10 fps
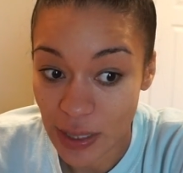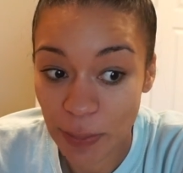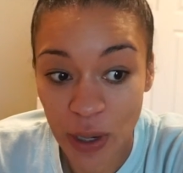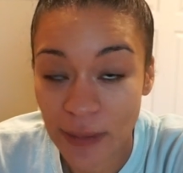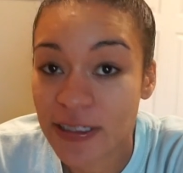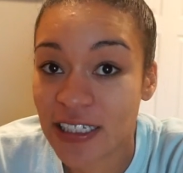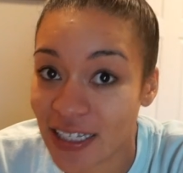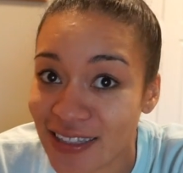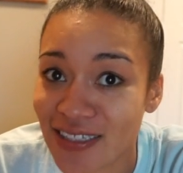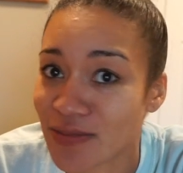probably
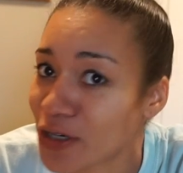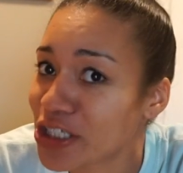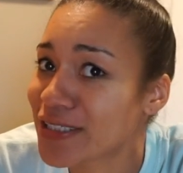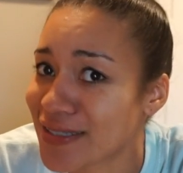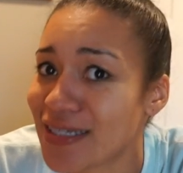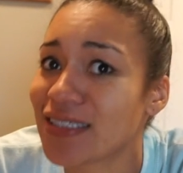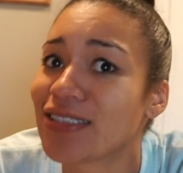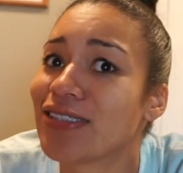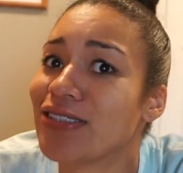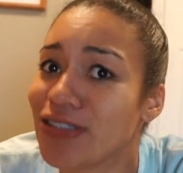not the smartest thing
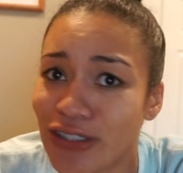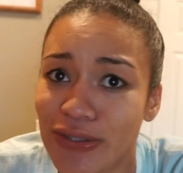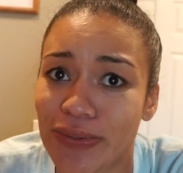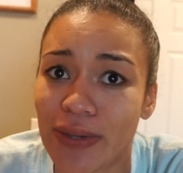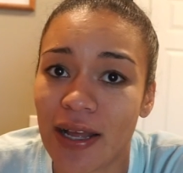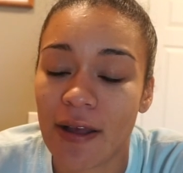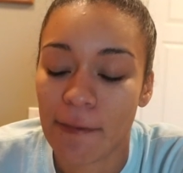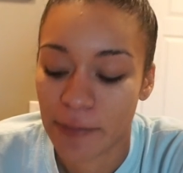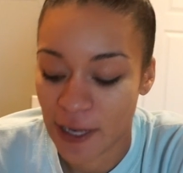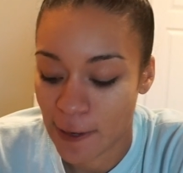to do,
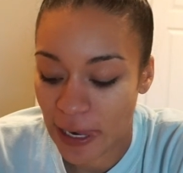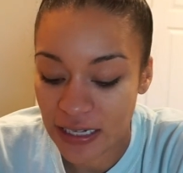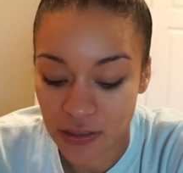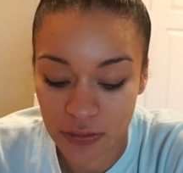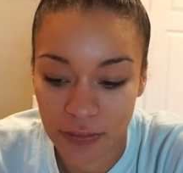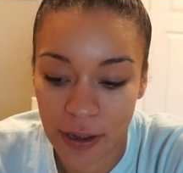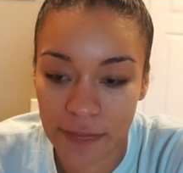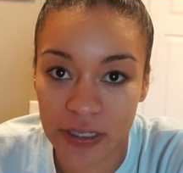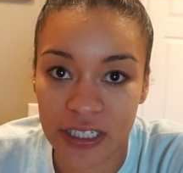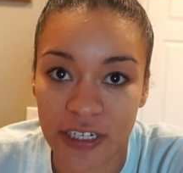but I just want to pop
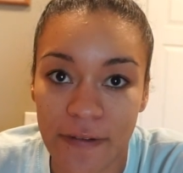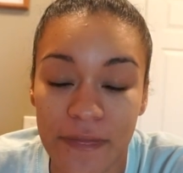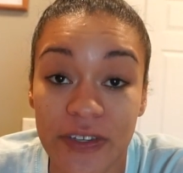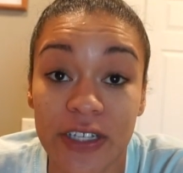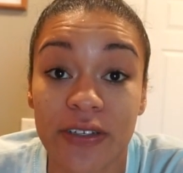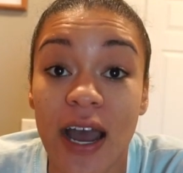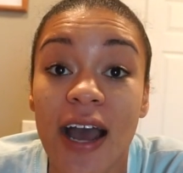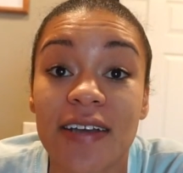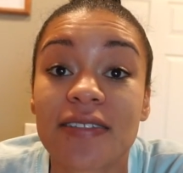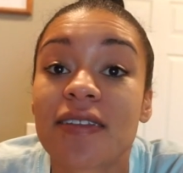on here and tell you
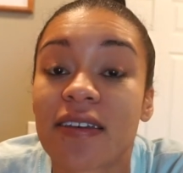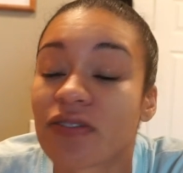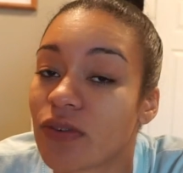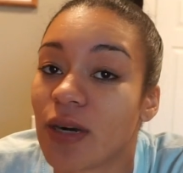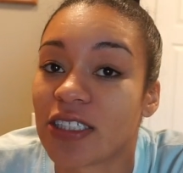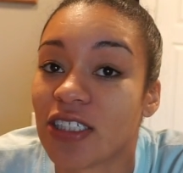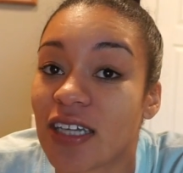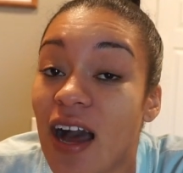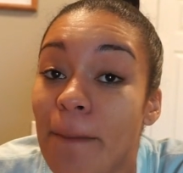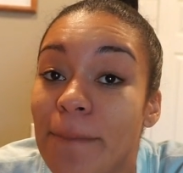guys, thanks for watching
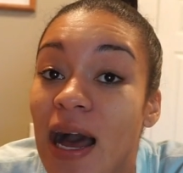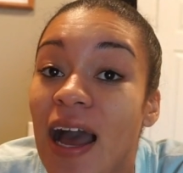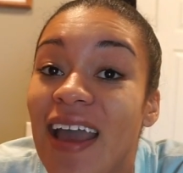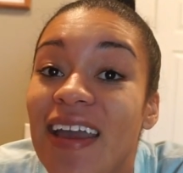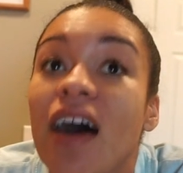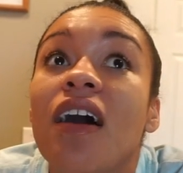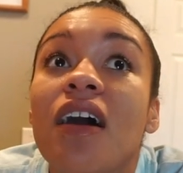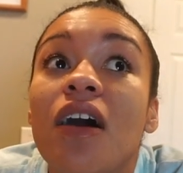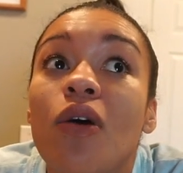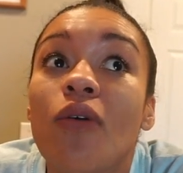my
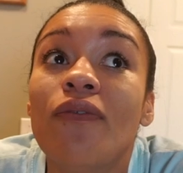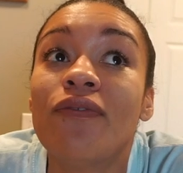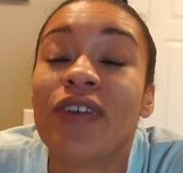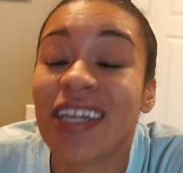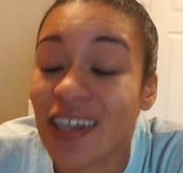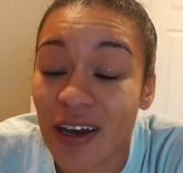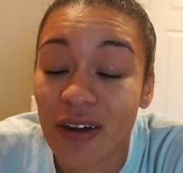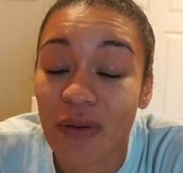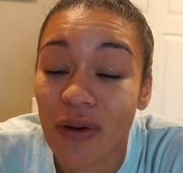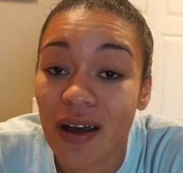
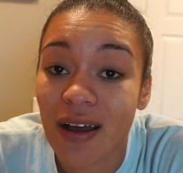video.